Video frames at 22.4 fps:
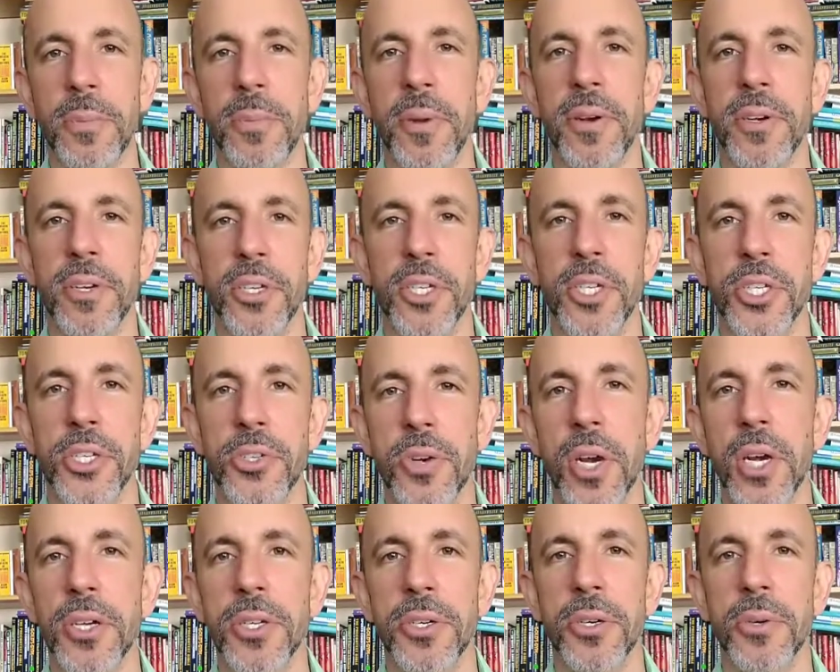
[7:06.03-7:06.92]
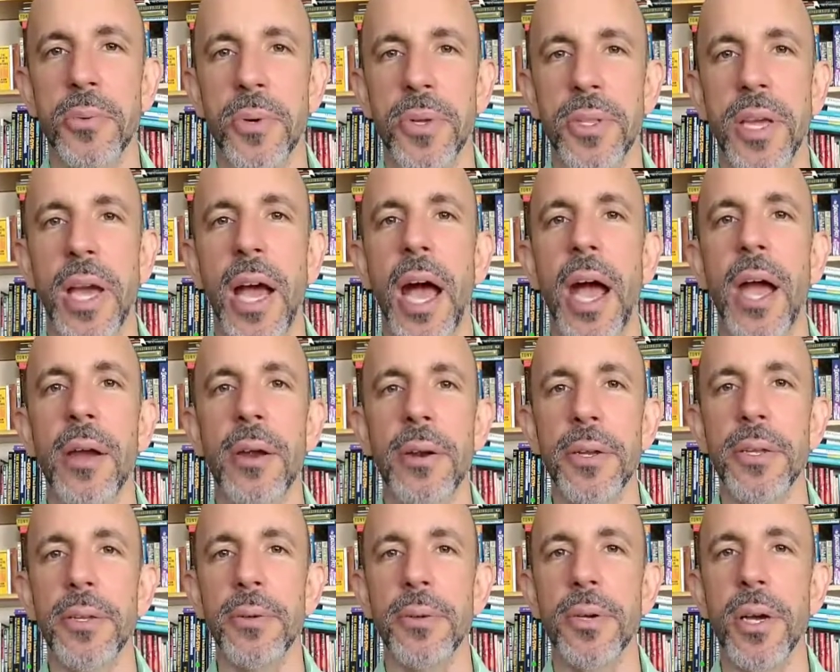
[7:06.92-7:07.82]
America structure where the higher
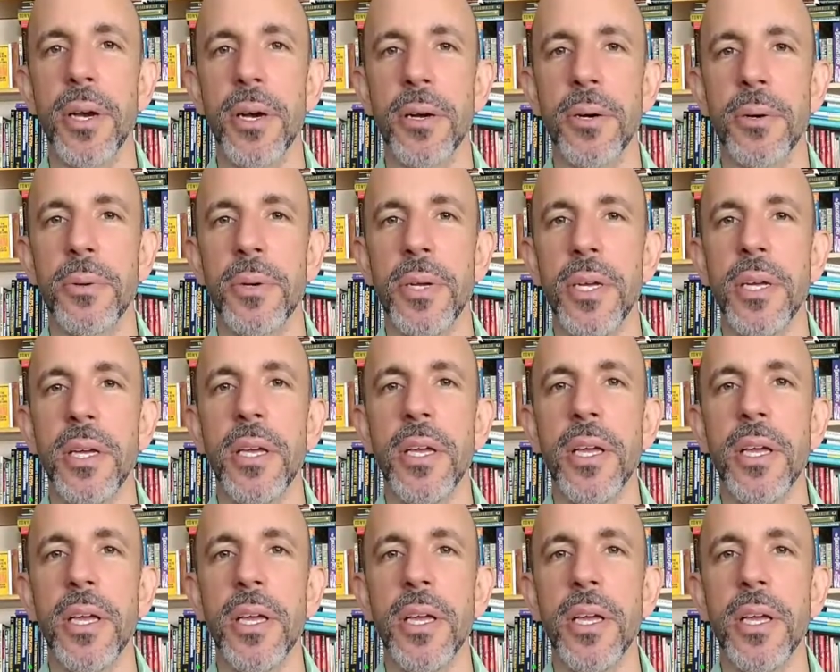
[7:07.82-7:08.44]
you go,